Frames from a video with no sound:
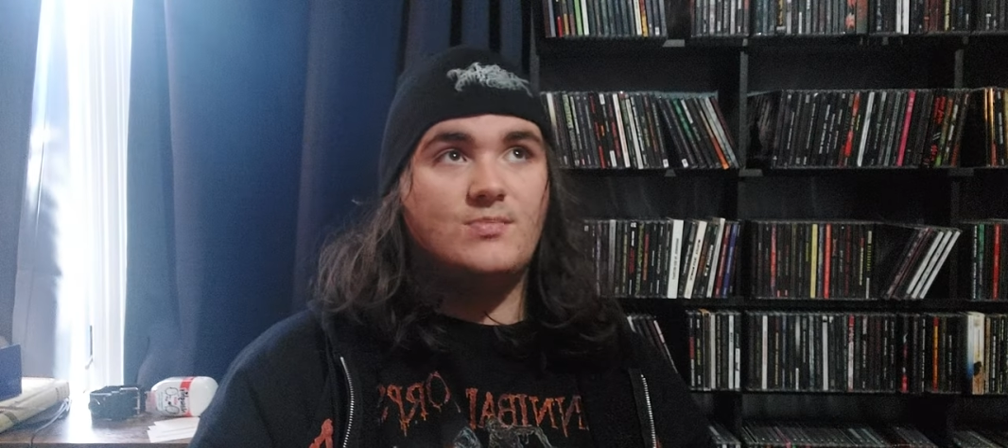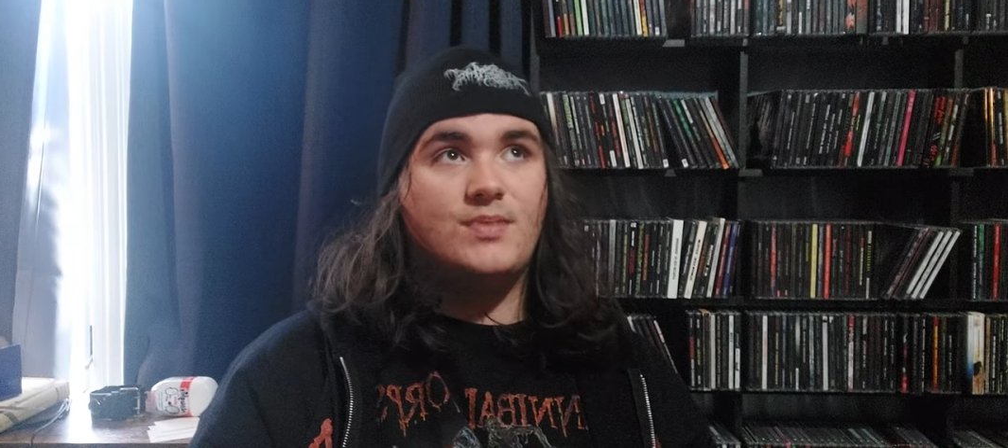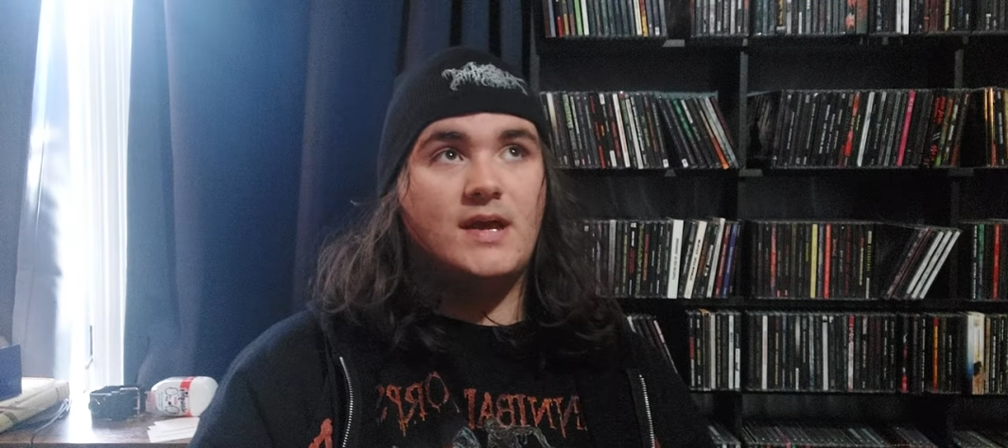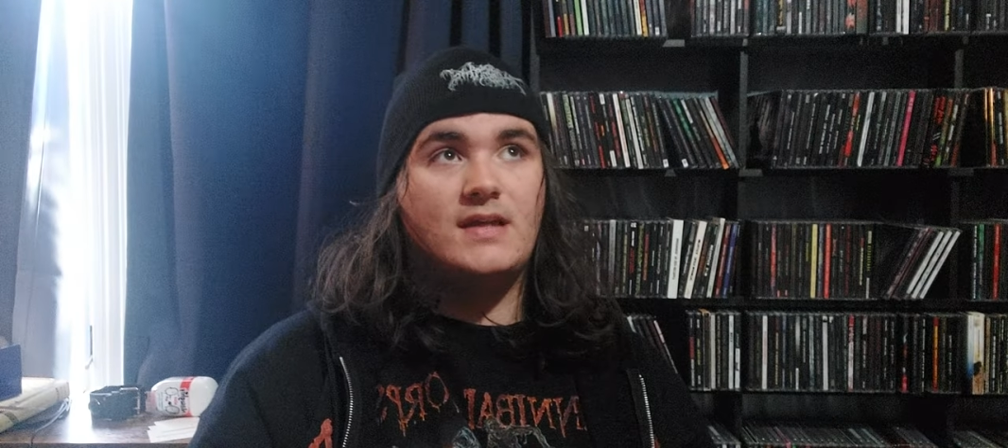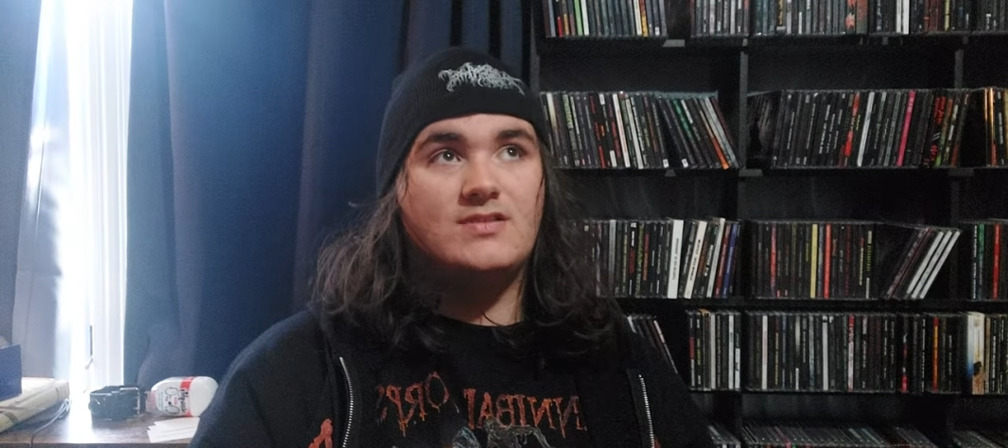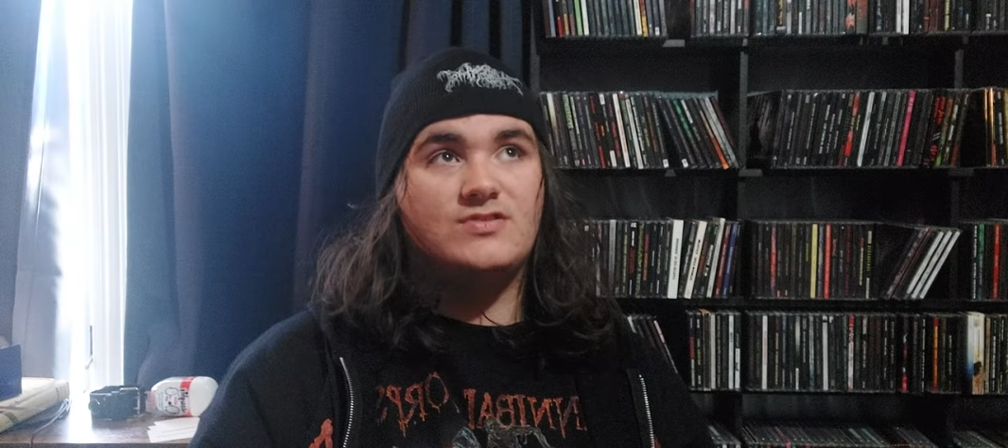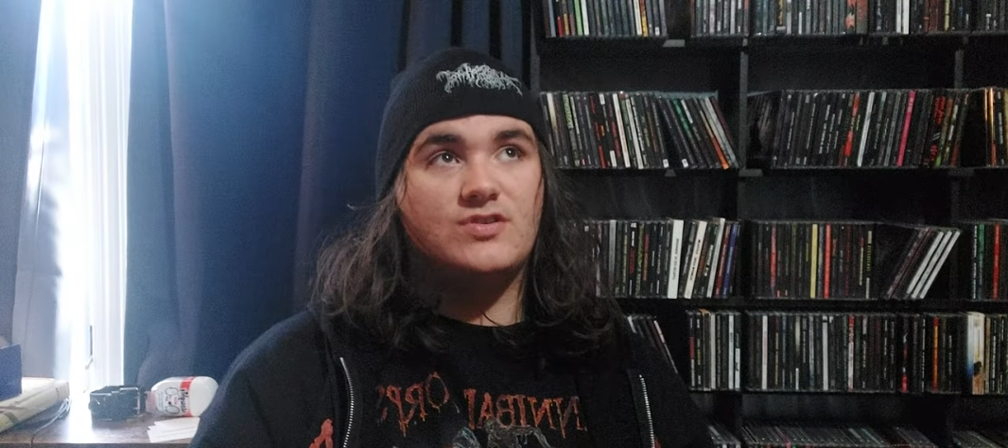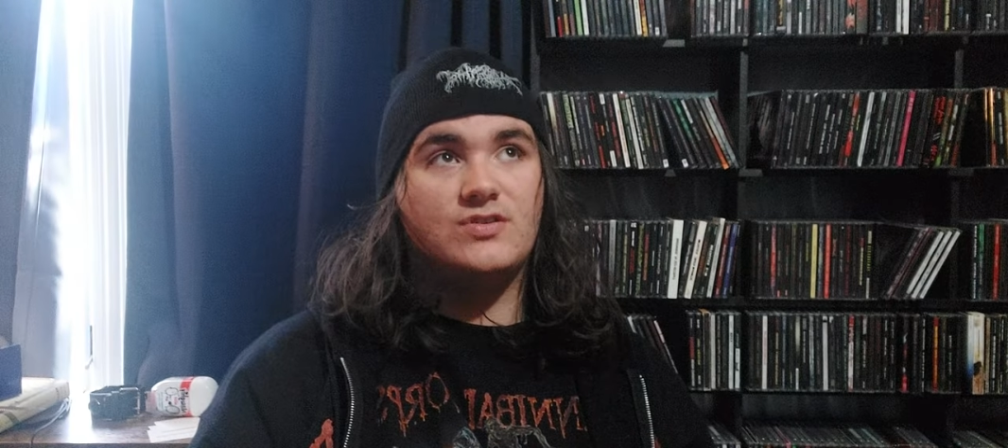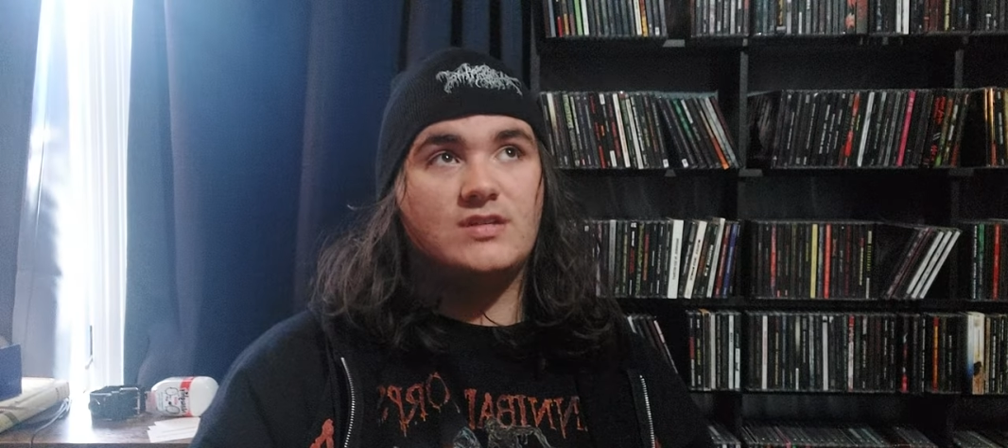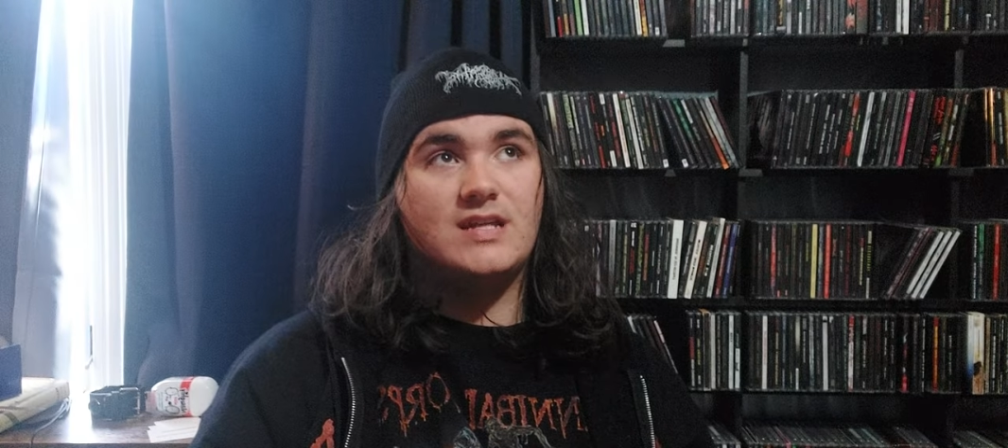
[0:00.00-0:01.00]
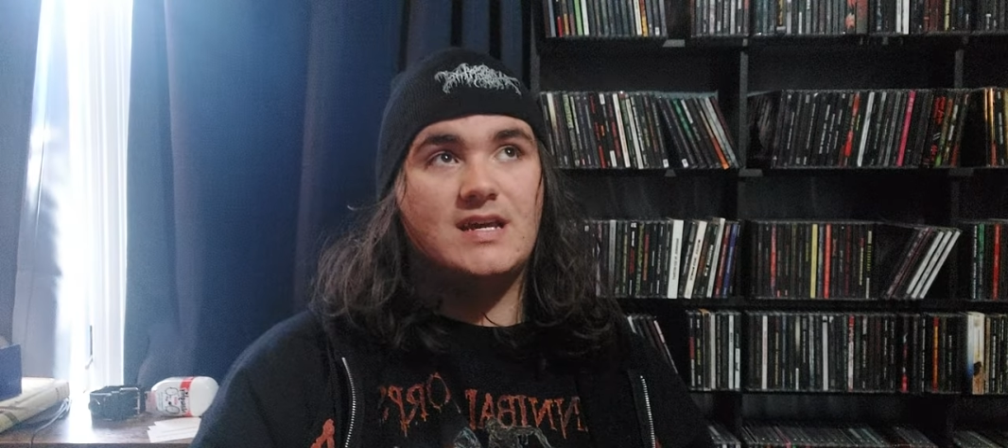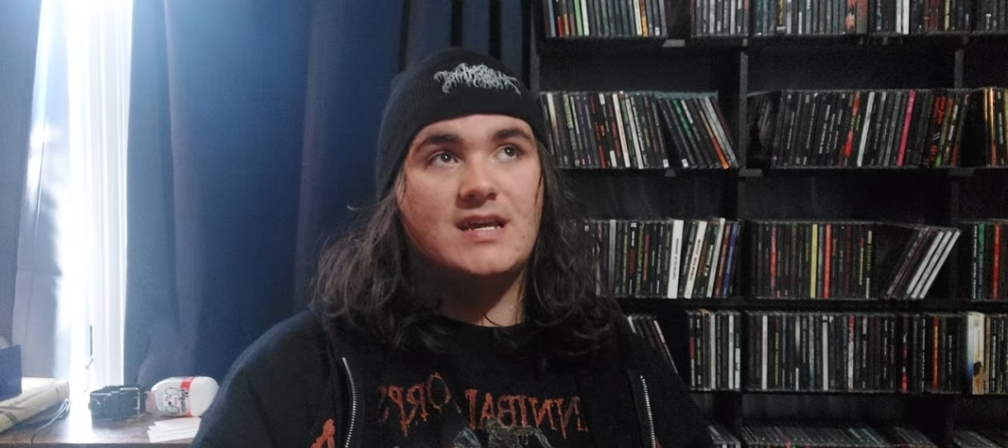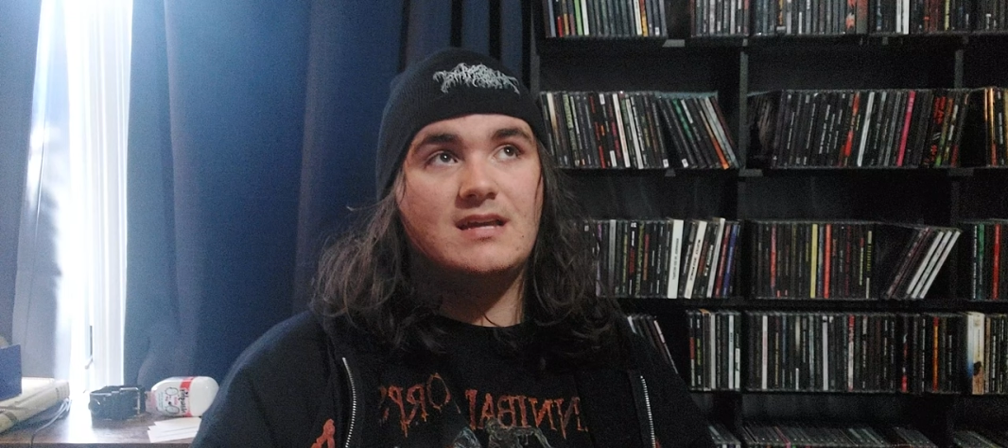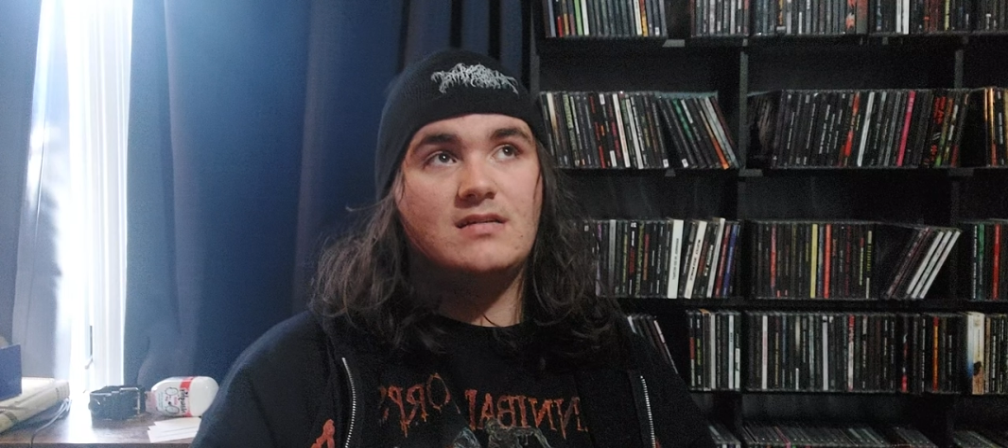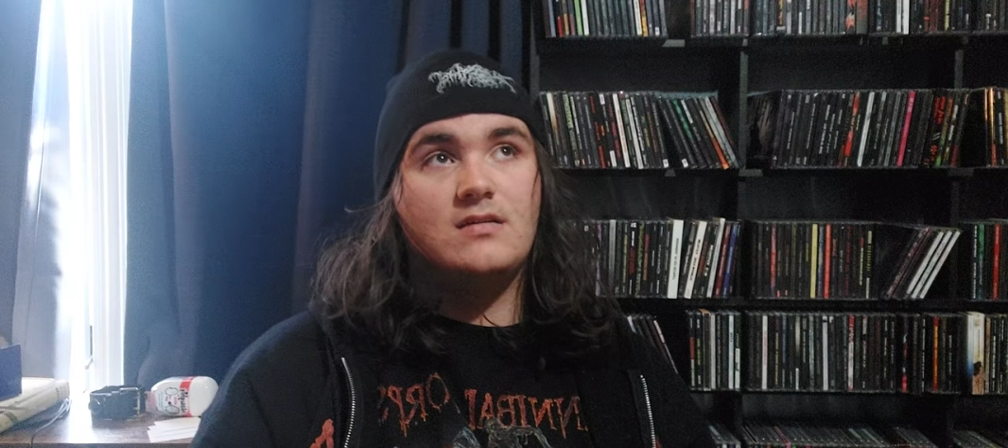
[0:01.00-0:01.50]
depends on the
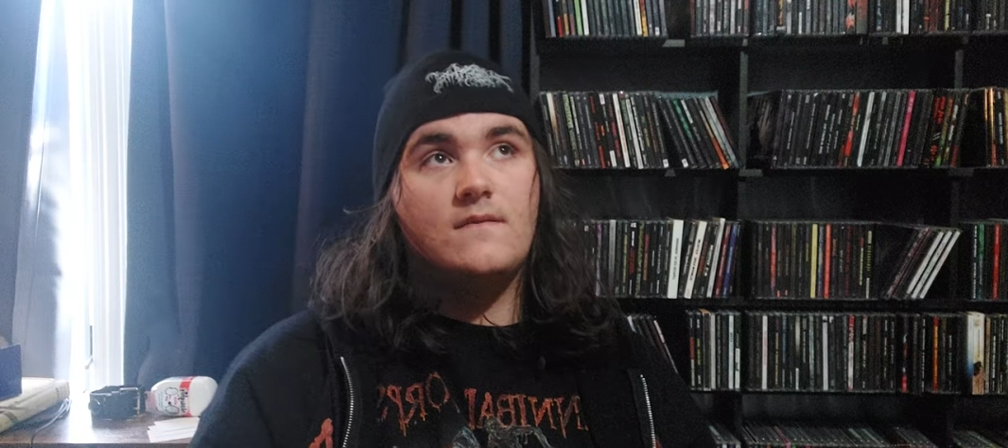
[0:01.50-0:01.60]
day.